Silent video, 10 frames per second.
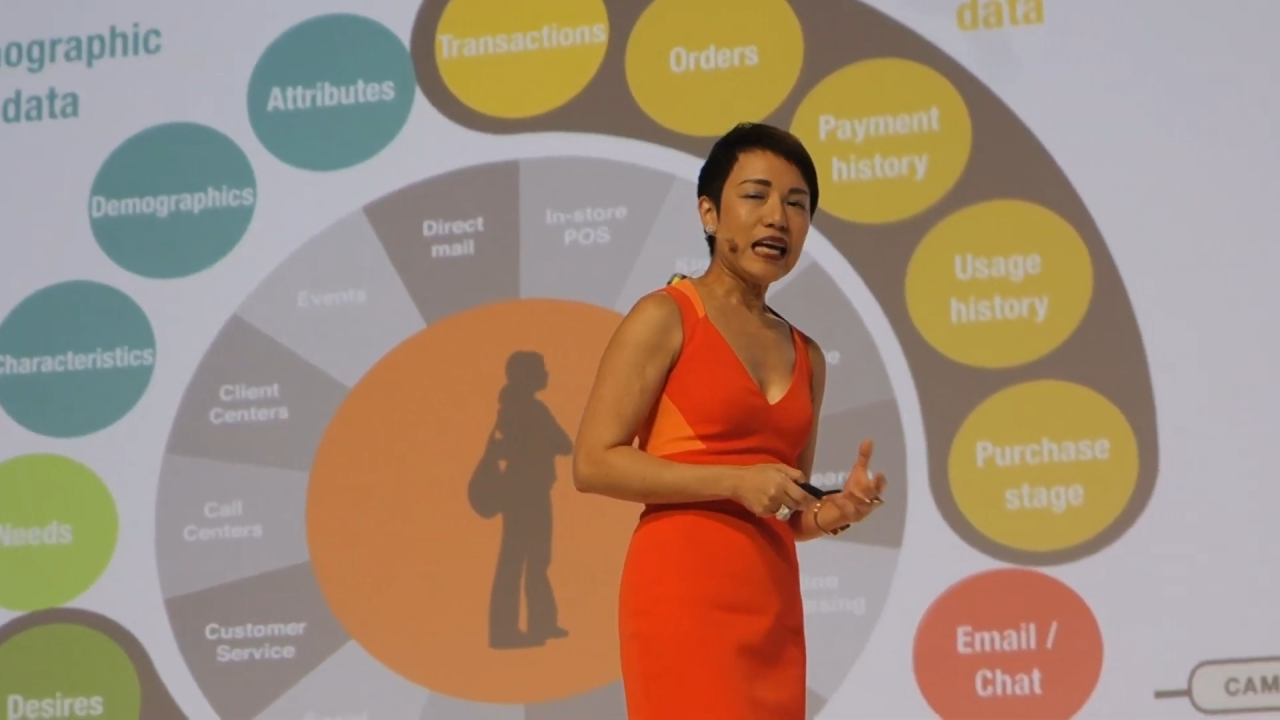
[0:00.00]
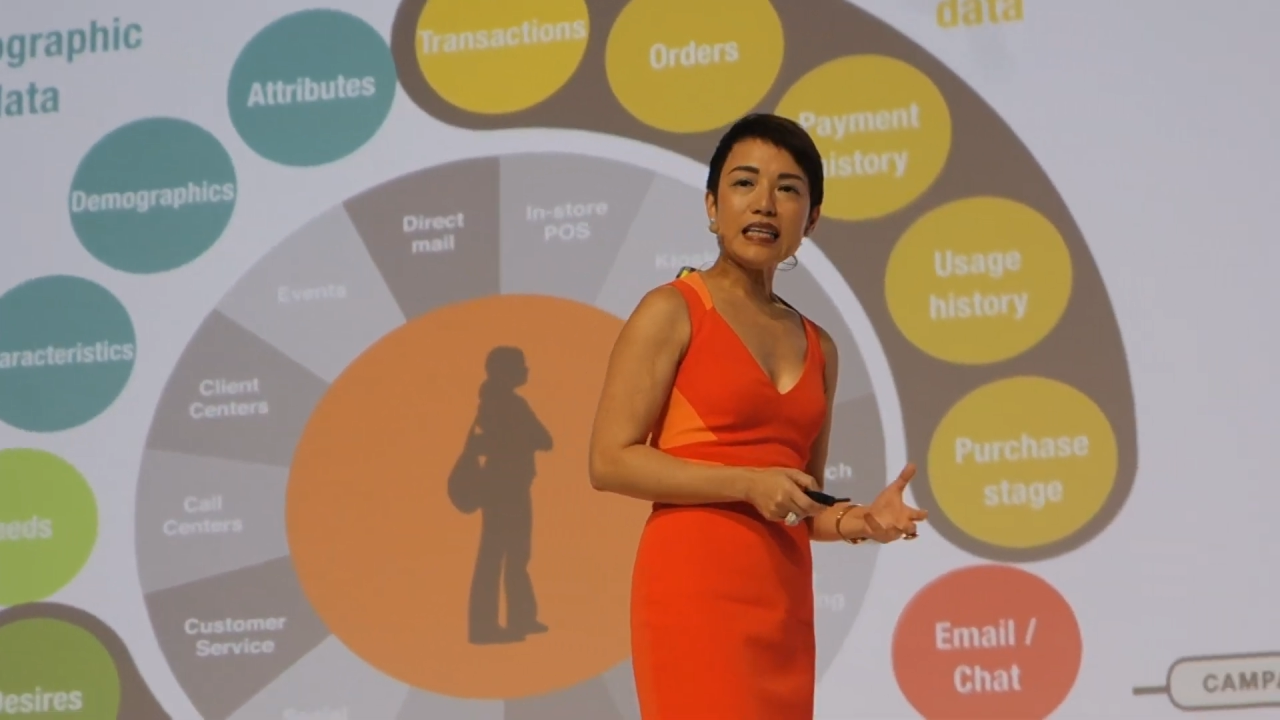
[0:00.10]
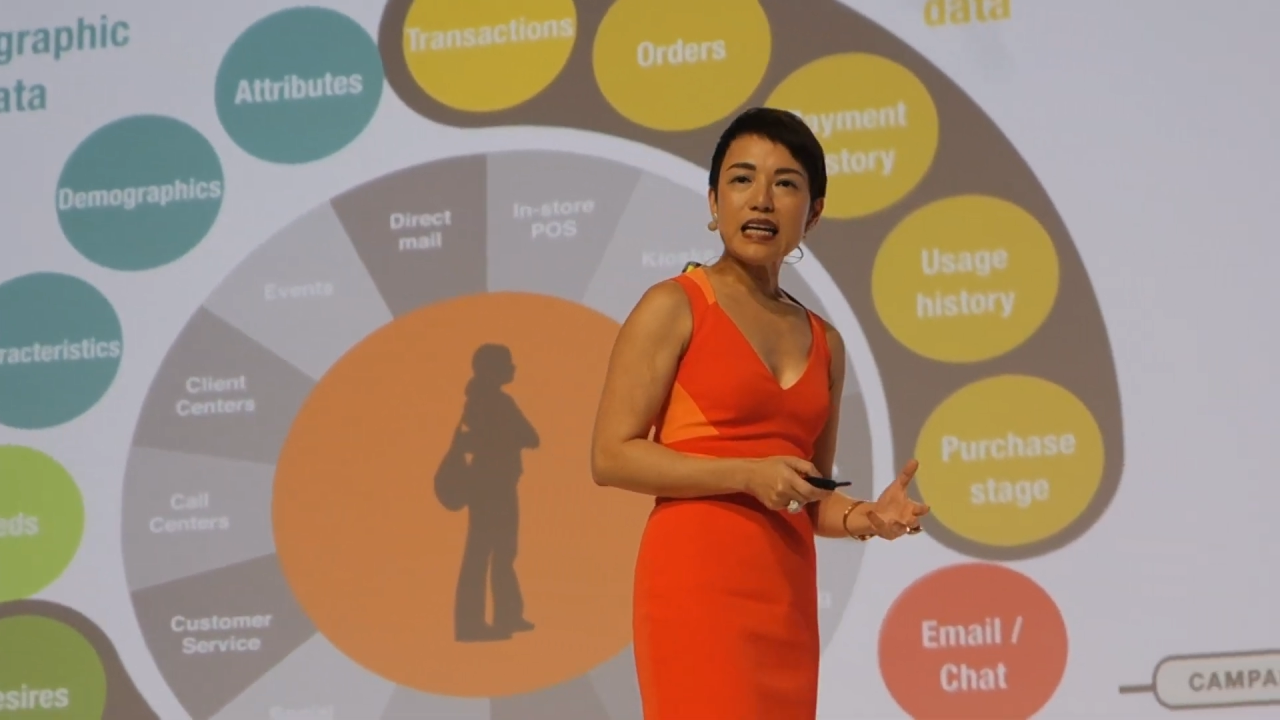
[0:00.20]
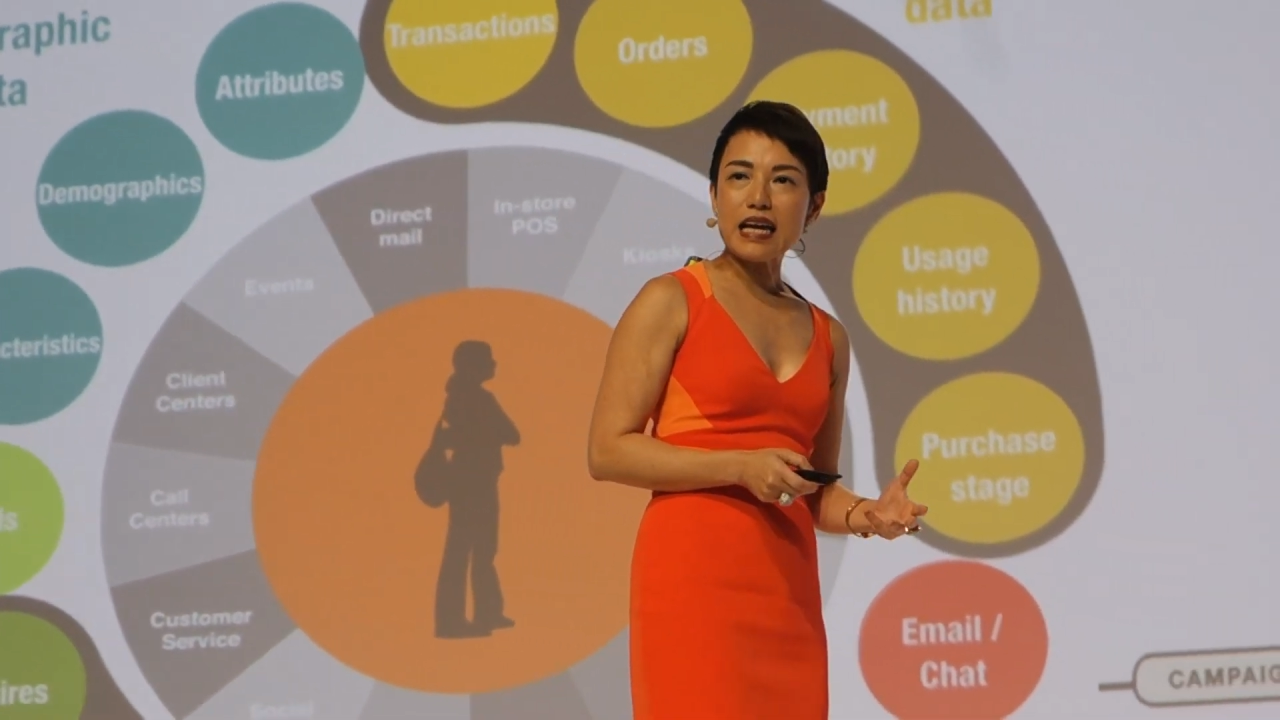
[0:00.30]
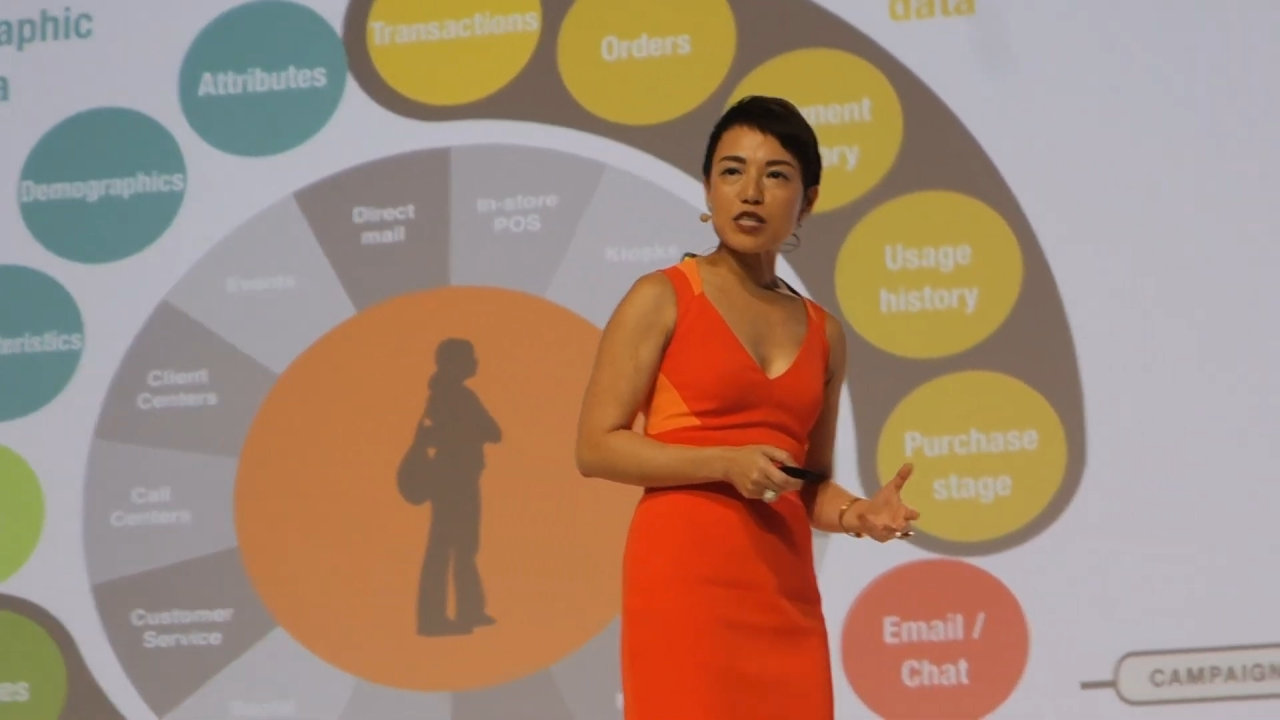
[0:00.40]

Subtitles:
data